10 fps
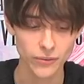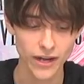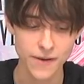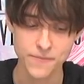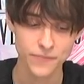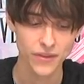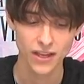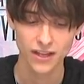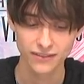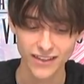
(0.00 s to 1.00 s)
right?
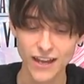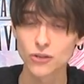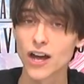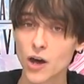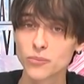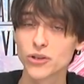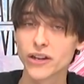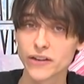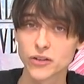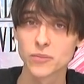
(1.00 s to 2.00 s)
That'll help your
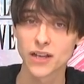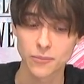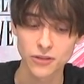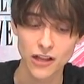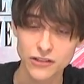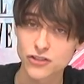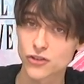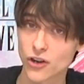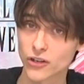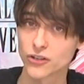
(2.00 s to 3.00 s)
character become a lot
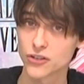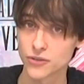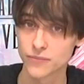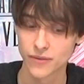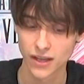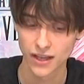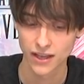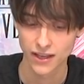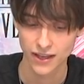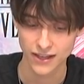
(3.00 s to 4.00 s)
stronger too.
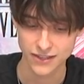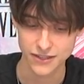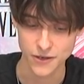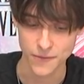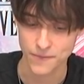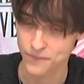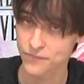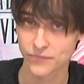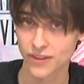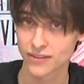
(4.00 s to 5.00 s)
And so
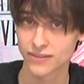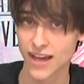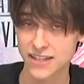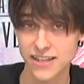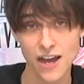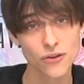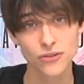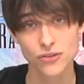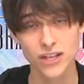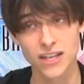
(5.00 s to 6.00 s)
that's how
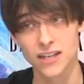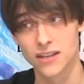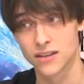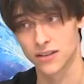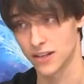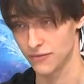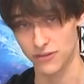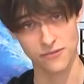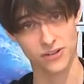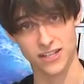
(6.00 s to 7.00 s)
you can, if
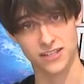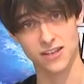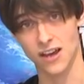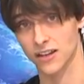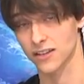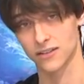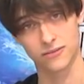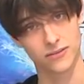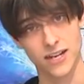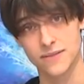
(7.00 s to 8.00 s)
you ever get stuck,
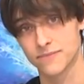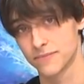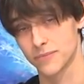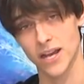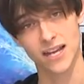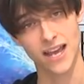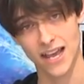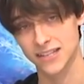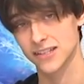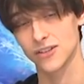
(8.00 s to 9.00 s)
right? By
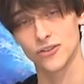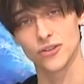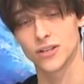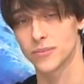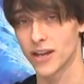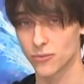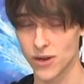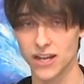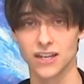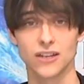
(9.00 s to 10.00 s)
enhancing your unit, by
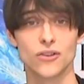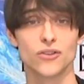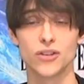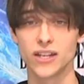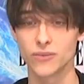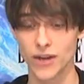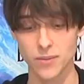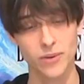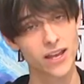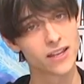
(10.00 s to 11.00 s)
awakening your unit,
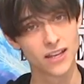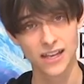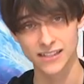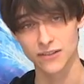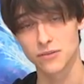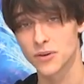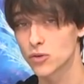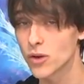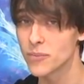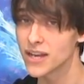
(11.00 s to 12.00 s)
right? By giving them
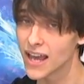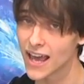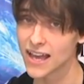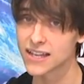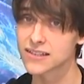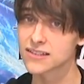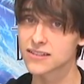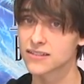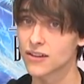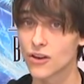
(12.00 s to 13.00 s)
equipment and
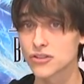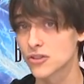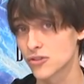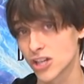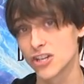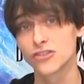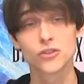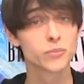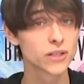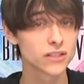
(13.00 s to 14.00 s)
also changing
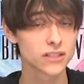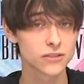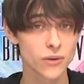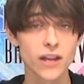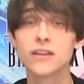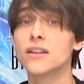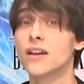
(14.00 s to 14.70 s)
their abilities, right?